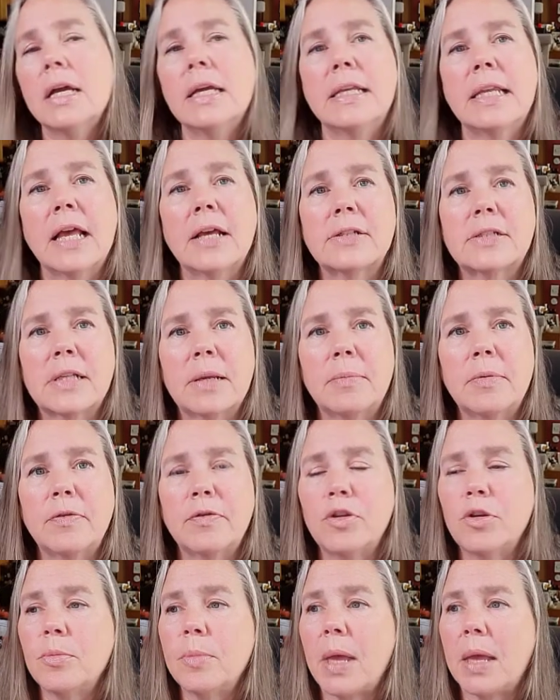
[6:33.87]
Now some of
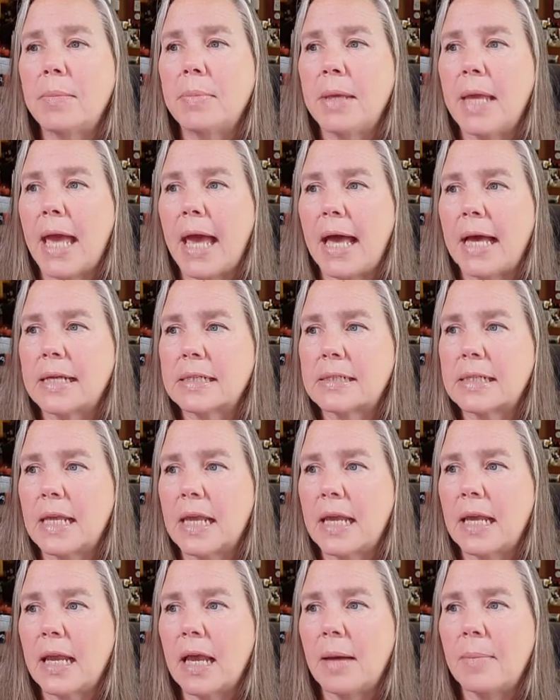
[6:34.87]
you may be
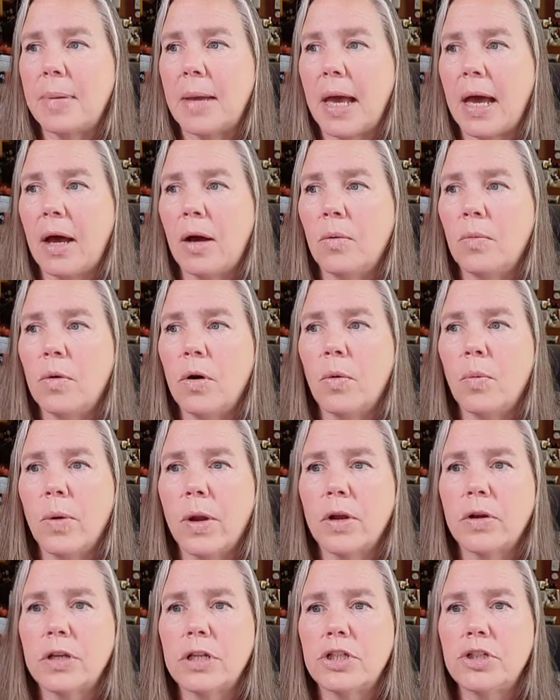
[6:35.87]
asking about, well,
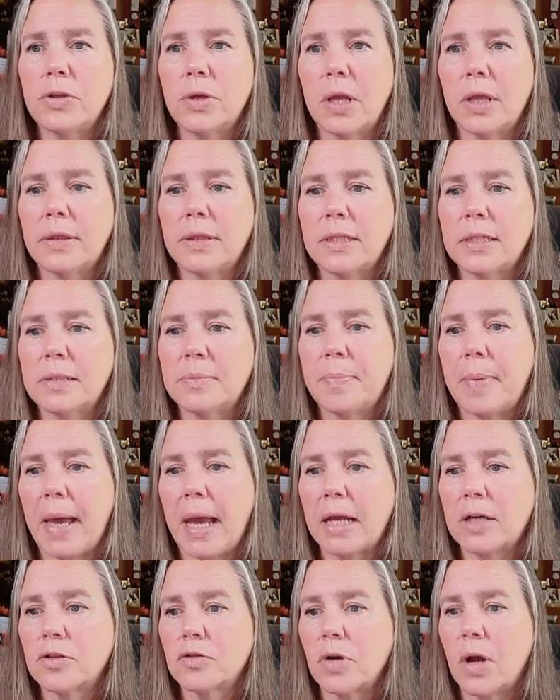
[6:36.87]
where did you get this
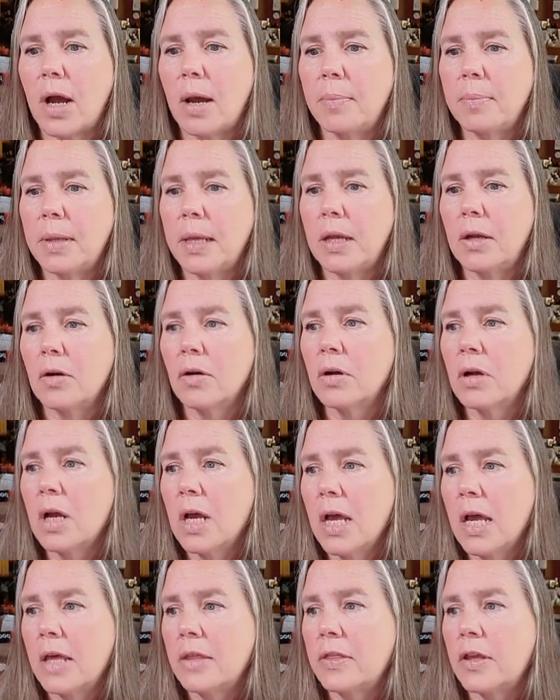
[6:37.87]
backdrop here
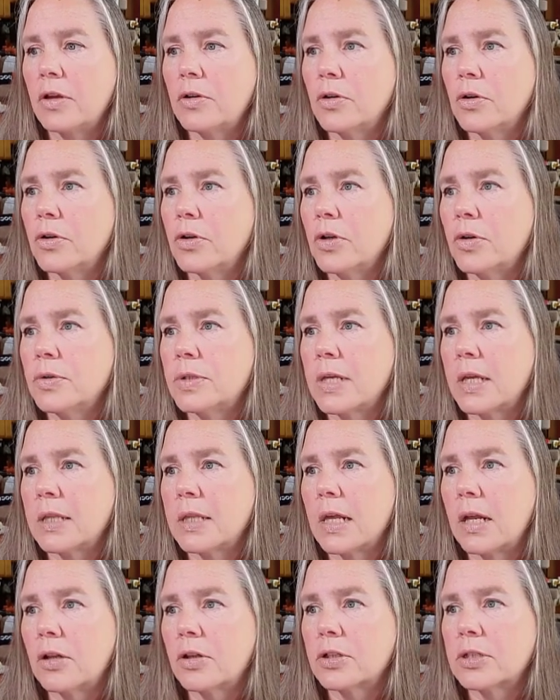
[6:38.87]
that you're using
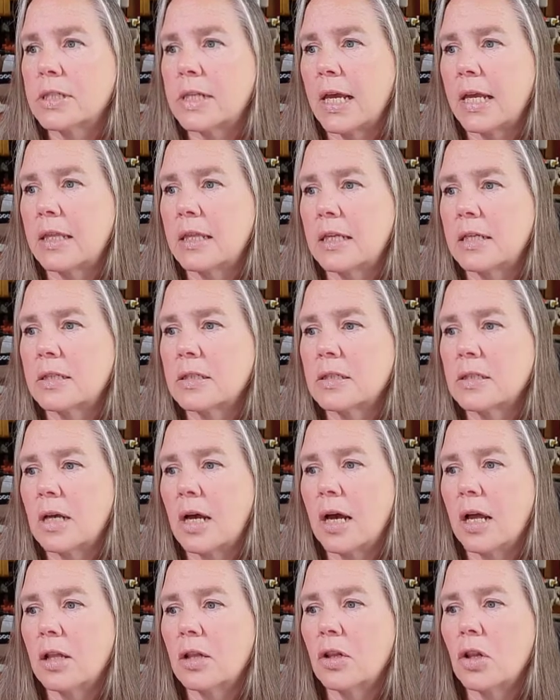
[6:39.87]
that looks like this
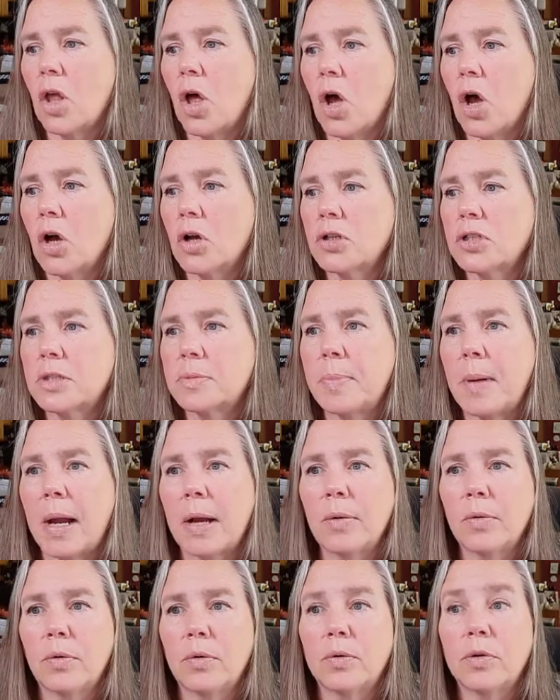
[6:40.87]
long
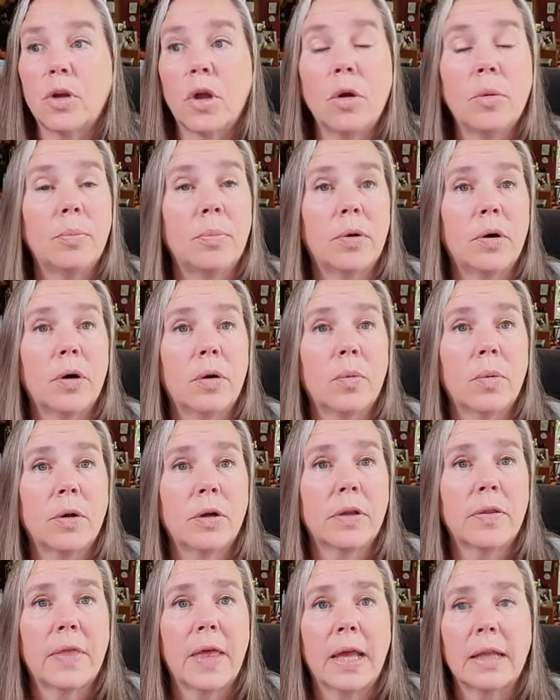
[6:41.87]
spiral notebook? Where
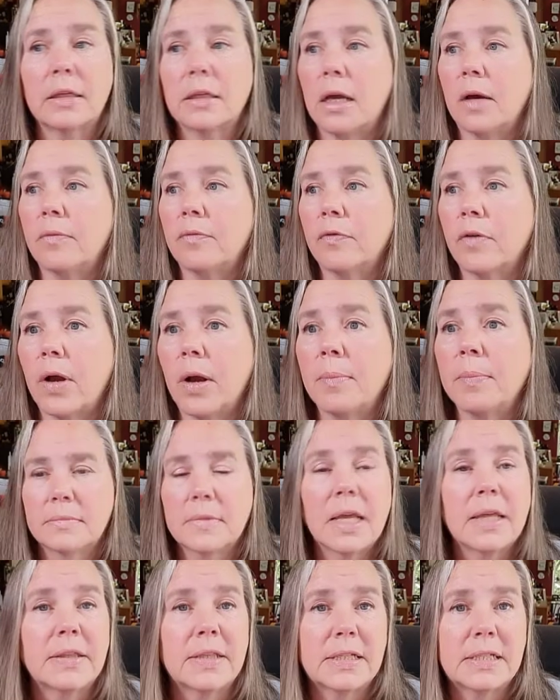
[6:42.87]
did that come from?
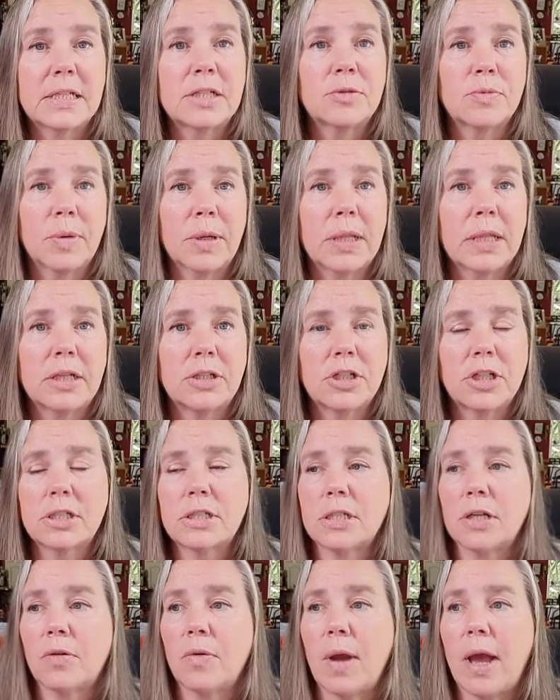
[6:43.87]
This is really
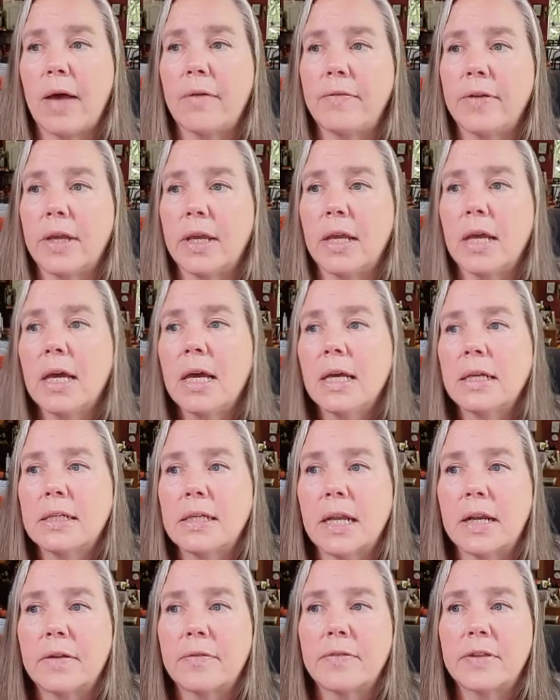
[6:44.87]
just a graphic.
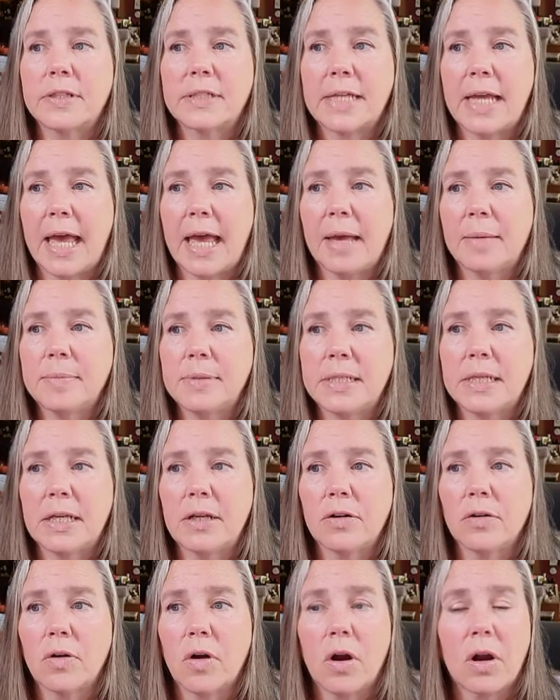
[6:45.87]
None of the tabs
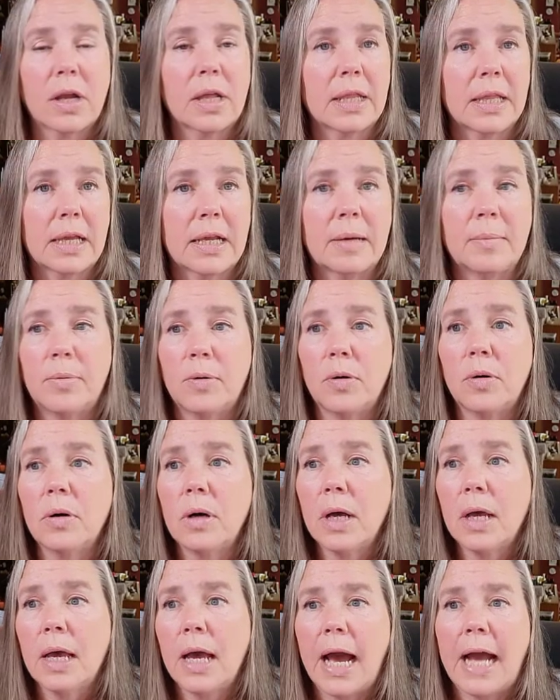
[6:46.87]
here are clickable.
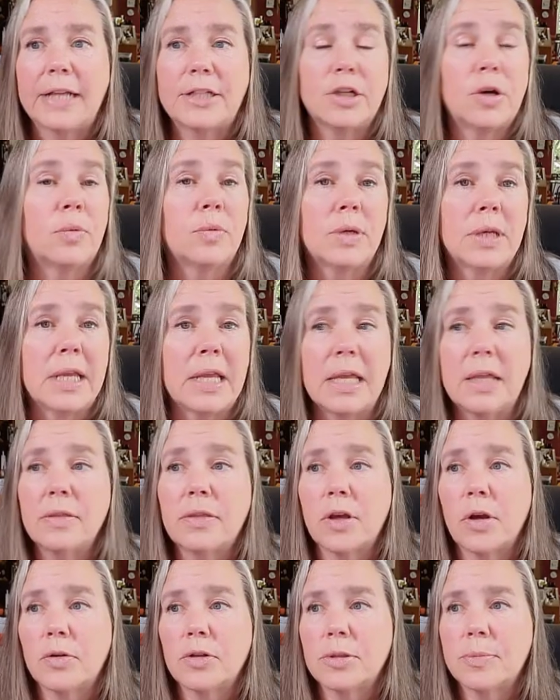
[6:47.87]
I don't need
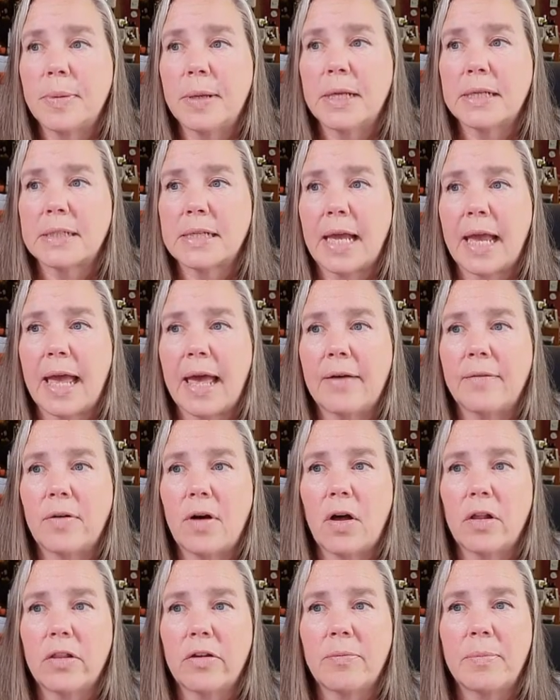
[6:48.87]
those because I have
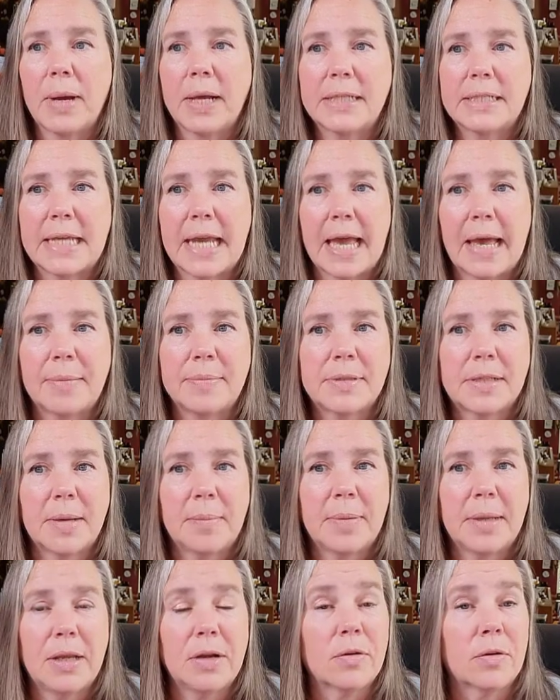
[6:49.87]
all of my tabs
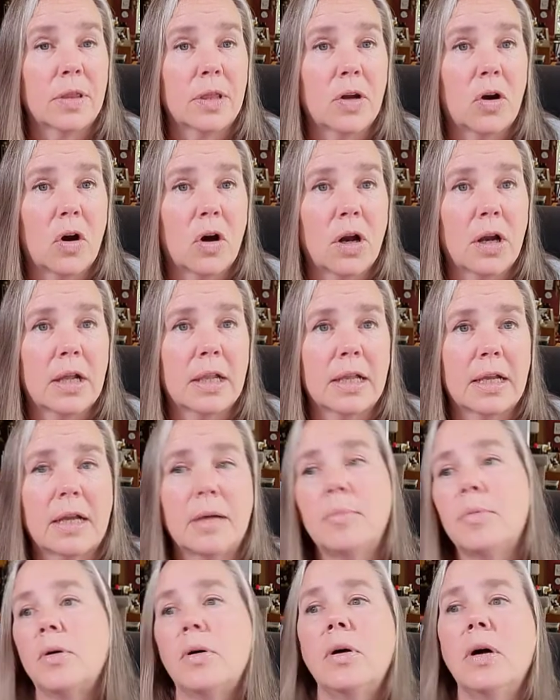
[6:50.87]
up here that are
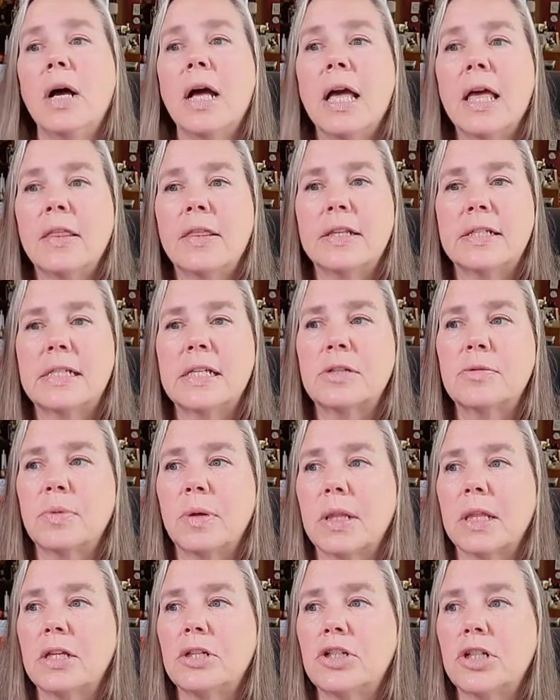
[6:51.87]
clickable. This is
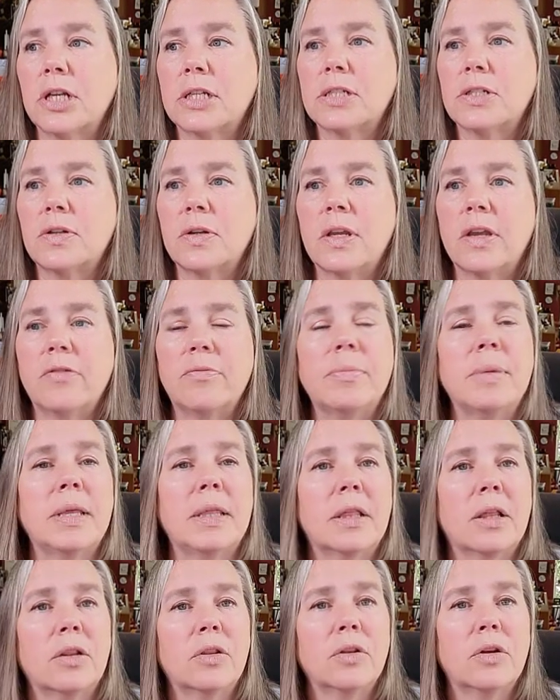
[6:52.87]
really just to give me
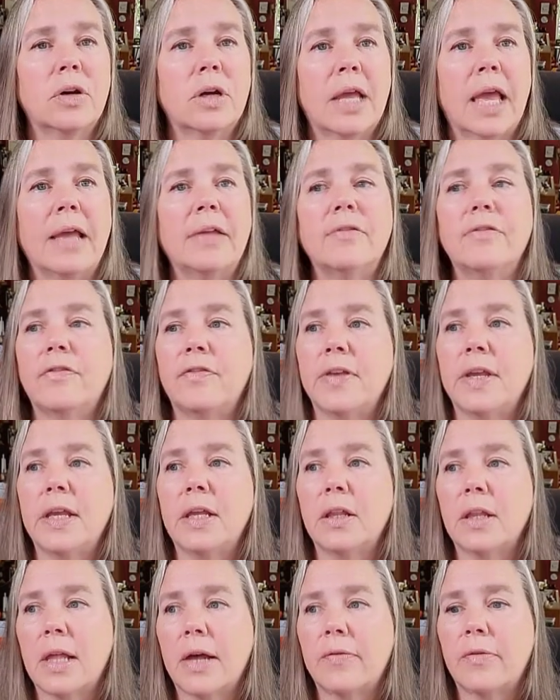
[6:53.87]
the look and
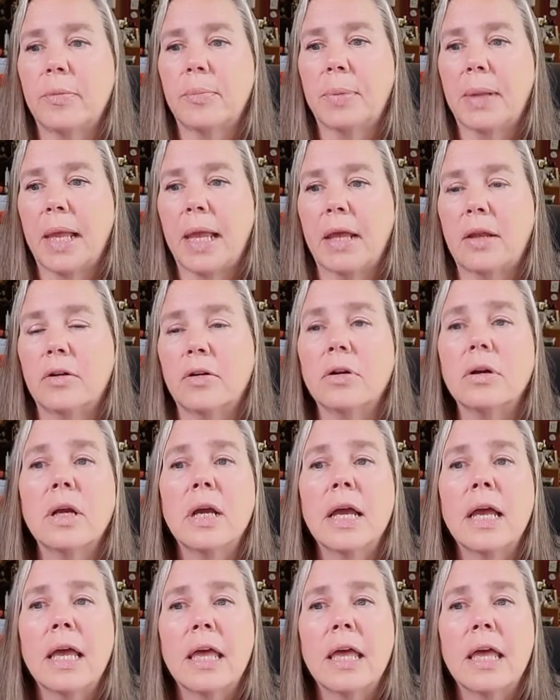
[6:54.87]
feel of a planner.